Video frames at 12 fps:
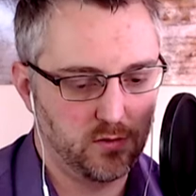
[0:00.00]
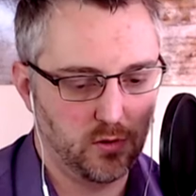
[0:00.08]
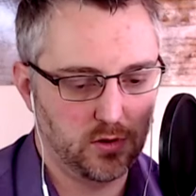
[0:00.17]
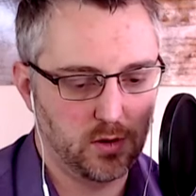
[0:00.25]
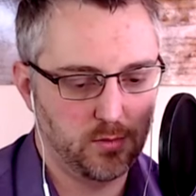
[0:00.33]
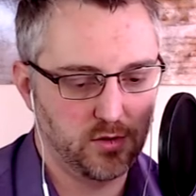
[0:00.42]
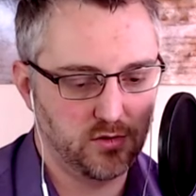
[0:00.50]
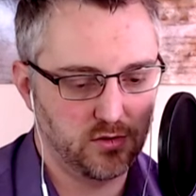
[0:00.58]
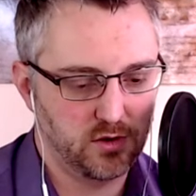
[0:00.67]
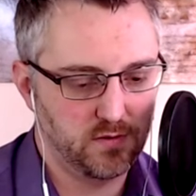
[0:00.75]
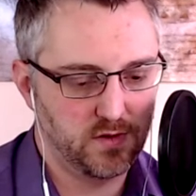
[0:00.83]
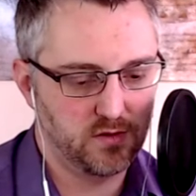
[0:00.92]
can
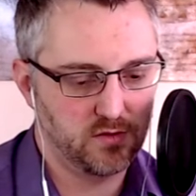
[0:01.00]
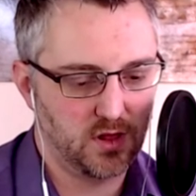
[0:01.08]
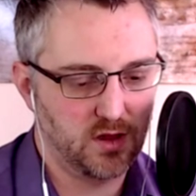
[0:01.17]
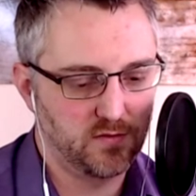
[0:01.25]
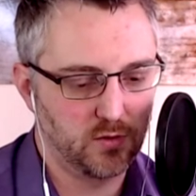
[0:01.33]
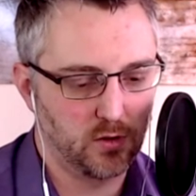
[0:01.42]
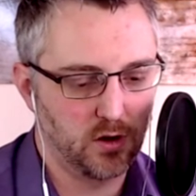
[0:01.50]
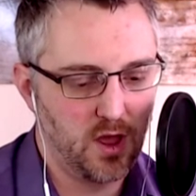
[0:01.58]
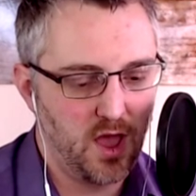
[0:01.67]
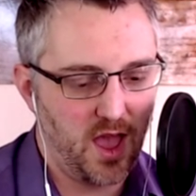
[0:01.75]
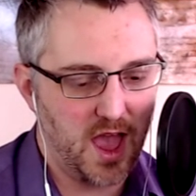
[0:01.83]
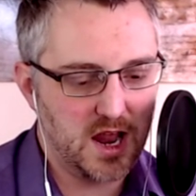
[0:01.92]
preserve his life, nor
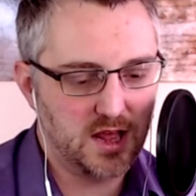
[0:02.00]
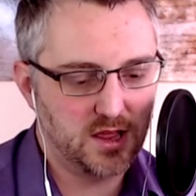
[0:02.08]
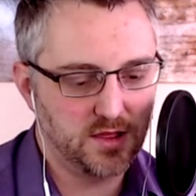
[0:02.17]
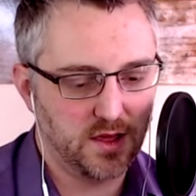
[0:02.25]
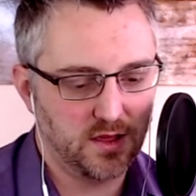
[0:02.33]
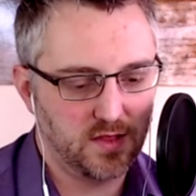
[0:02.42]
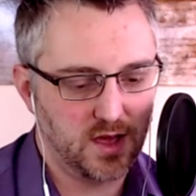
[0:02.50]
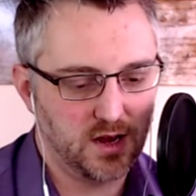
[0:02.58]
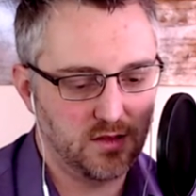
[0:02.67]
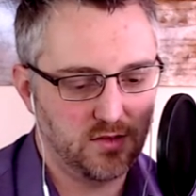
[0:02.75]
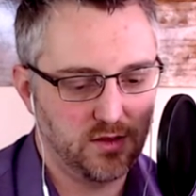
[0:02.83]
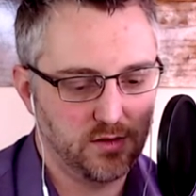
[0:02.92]
anything that
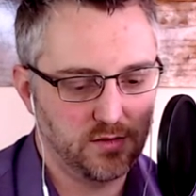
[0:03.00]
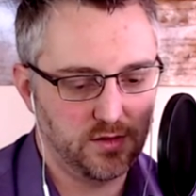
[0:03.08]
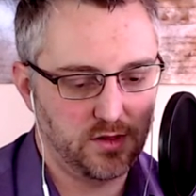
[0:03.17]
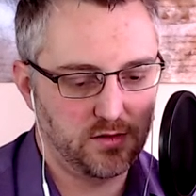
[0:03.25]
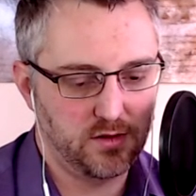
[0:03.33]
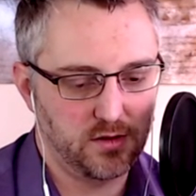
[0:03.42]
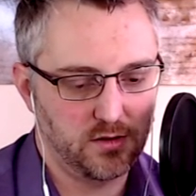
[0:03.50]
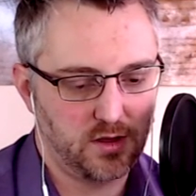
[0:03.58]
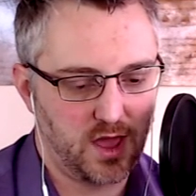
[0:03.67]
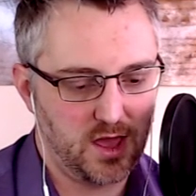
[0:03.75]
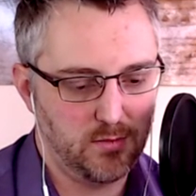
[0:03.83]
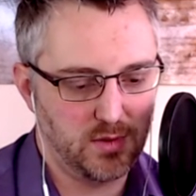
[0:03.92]
is here listed or
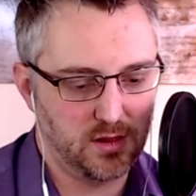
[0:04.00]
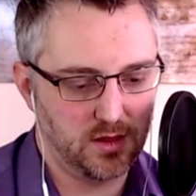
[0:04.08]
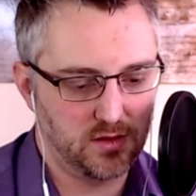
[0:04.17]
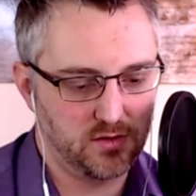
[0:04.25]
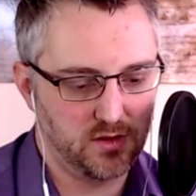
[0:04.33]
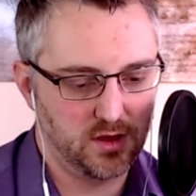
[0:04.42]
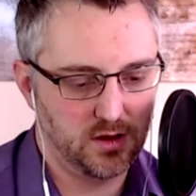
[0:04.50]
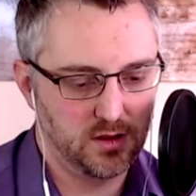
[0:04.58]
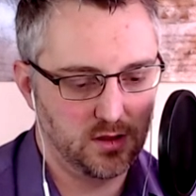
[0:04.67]
can be listed.